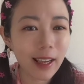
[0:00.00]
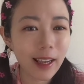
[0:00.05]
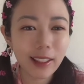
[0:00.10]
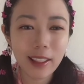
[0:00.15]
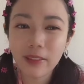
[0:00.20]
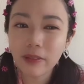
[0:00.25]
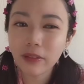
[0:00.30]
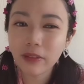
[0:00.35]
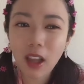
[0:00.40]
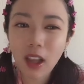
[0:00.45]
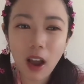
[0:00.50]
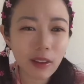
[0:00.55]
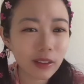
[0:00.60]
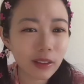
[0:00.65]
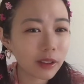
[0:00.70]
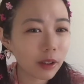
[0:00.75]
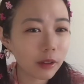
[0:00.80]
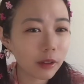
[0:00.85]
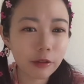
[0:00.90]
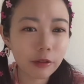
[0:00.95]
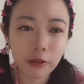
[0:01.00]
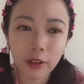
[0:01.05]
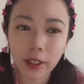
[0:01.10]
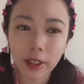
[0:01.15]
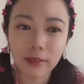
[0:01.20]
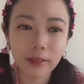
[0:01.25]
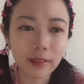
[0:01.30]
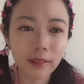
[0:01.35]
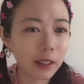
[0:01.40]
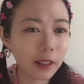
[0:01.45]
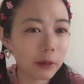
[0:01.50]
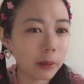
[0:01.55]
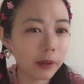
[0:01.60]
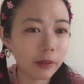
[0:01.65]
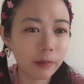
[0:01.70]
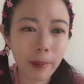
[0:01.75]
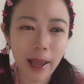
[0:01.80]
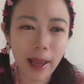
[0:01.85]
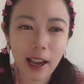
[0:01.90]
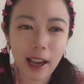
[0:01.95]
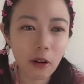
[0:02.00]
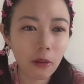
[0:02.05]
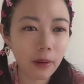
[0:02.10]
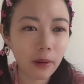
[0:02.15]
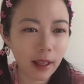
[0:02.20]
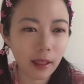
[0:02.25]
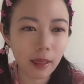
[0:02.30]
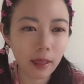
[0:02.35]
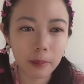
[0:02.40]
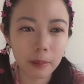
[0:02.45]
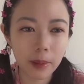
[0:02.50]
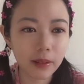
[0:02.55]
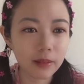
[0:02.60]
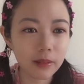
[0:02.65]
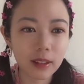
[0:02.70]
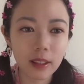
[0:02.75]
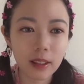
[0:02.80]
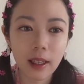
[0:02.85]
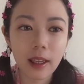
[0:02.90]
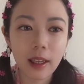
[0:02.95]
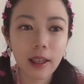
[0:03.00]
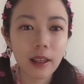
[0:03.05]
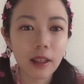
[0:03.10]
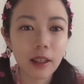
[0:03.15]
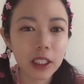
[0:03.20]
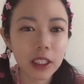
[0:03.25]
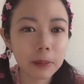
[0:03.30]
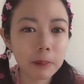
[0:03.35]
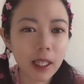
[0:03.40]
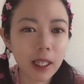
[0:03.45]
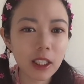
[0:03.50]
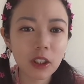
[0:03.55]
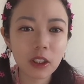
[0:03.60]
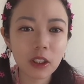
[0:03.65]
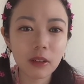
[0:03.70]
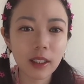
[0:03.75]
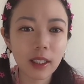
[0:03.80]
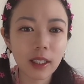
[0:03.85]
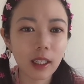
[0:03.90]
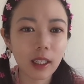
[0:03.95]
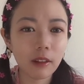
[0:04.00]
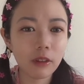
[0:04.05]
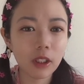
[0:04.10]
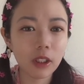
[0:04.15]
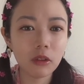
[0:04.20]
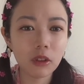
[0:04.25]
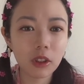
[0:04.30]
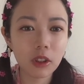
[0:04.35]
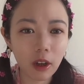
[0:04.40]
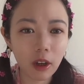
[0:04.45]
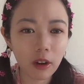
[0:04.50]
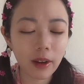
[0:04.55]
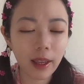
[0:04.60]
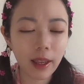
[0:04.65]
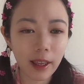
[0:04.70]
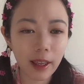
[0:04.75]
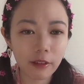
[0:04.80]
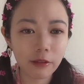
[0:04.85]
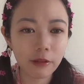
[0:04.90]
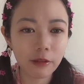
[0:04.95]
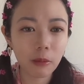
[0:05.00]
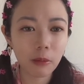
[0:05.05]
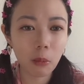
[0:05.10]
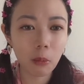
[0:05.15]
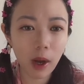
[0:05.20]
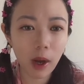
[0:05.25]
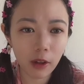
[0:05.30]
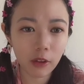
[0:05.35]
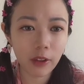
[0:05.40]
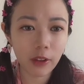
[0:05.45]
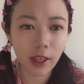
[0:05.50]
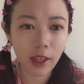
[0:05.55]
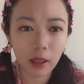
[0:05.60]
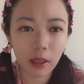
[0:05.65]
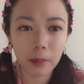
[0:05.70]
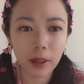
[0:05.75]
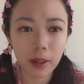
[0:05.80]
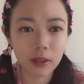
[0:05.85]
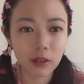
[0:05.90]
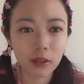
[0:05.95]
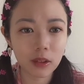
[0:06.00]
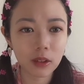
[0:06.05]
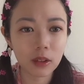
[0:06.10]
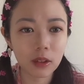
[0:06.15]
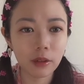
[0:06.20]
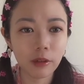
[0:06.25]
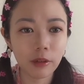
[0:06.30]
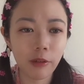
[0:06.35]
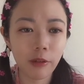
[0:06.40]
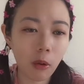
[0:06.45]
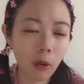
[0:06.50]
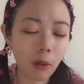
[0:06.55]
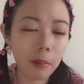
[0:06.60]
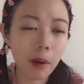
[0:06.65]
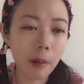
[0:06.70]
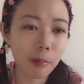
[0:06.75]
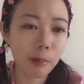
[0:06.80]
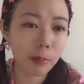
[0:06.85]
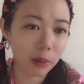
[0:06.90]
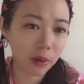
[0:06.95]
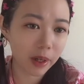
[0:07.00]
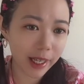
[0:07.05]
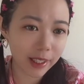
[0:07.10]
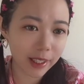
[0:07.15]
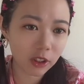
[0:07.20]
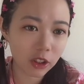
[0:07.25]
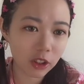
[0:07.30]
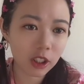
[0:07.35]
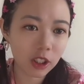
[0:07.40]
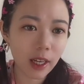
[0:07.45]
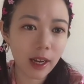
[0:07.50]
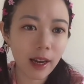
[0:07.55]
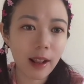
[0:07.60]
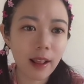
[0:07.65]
You're not so friendly with power element, especially if you don't have wealth elements to form a bridge.